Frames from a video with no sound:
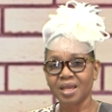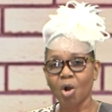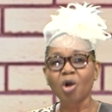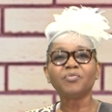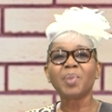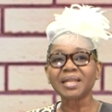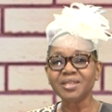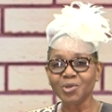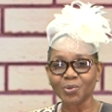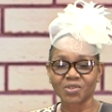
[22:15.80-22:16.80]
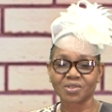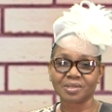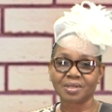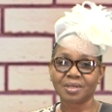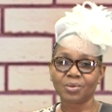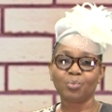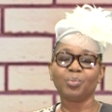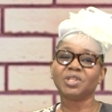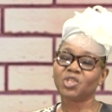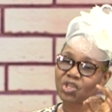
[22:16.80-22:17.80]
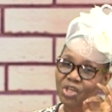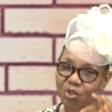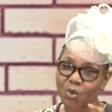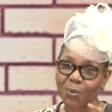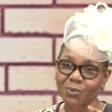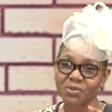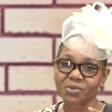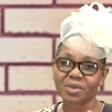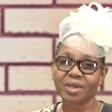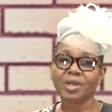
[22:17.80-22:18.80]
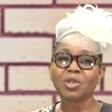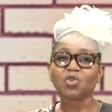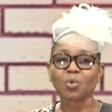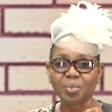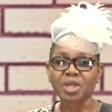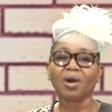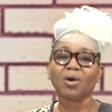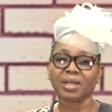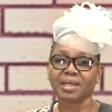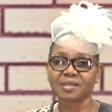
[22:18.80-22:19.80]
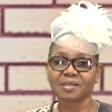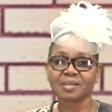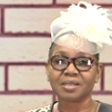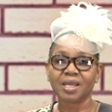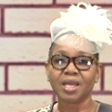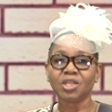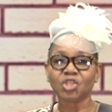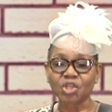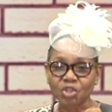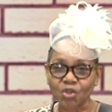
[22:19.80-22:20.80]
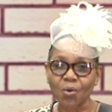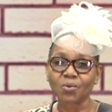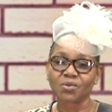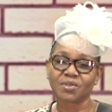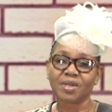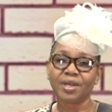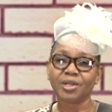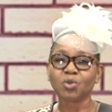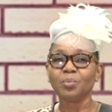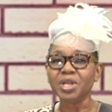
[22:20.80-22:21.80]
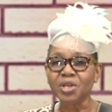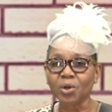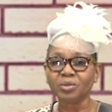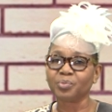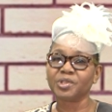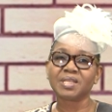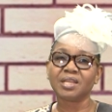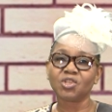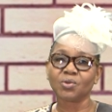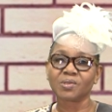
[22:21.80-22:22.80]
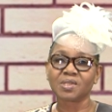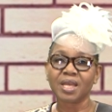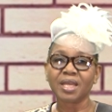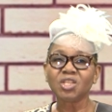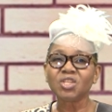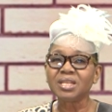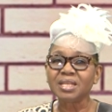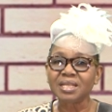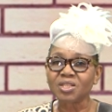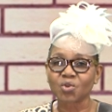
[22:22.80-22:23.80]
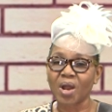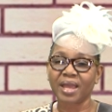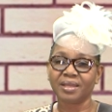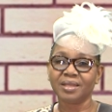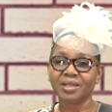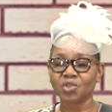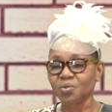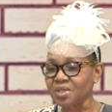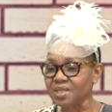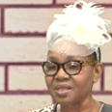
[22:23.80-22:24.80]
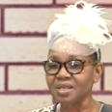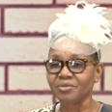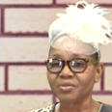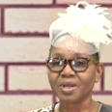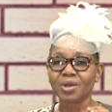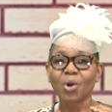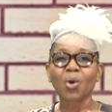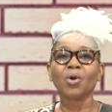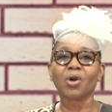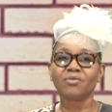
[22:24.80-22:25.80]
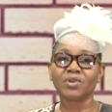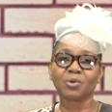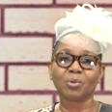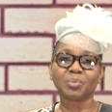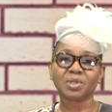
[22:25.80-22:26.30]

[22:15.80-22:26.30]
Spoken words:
of bad news, but she chose to be honest. She chose to be non-pretentious. She didn't try to deceive or cover up.